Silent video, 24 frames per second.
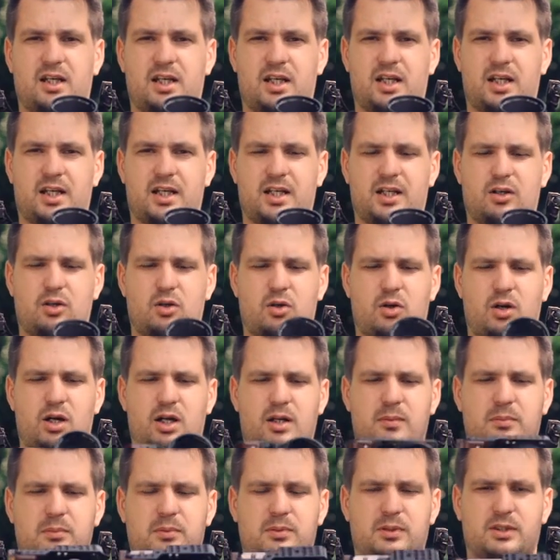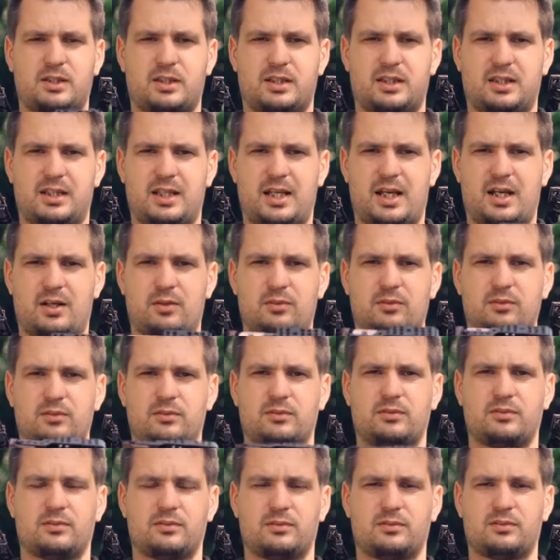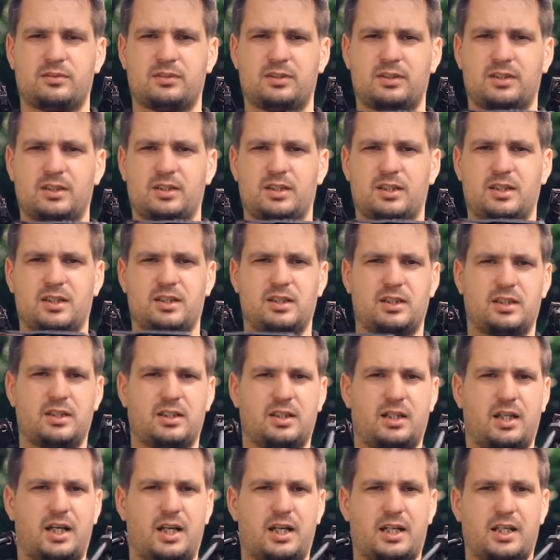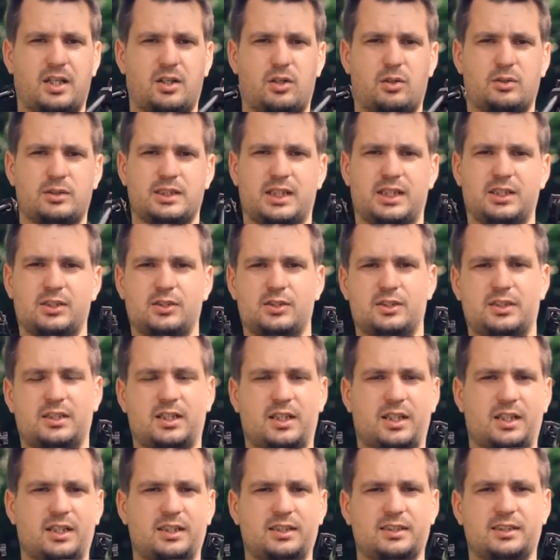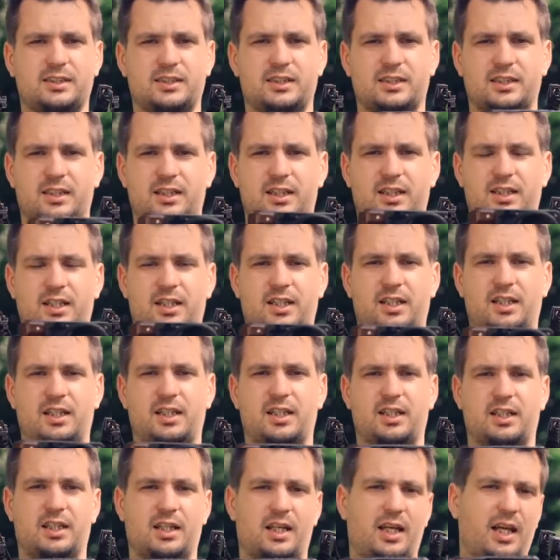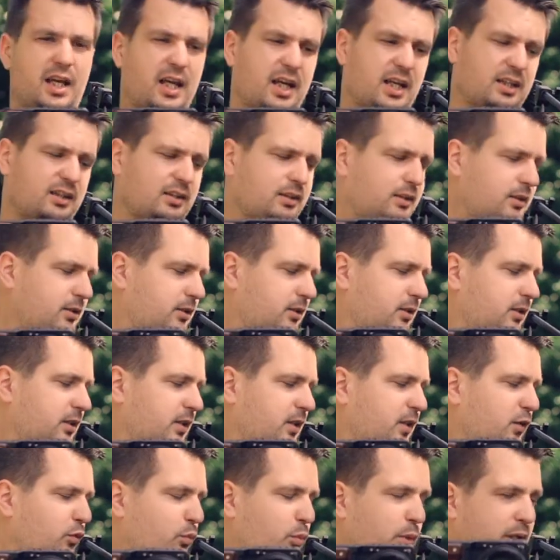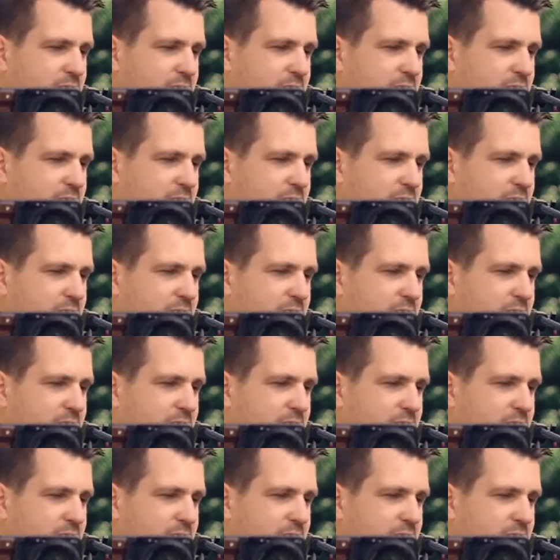I can go up, down, I can go side to side, and if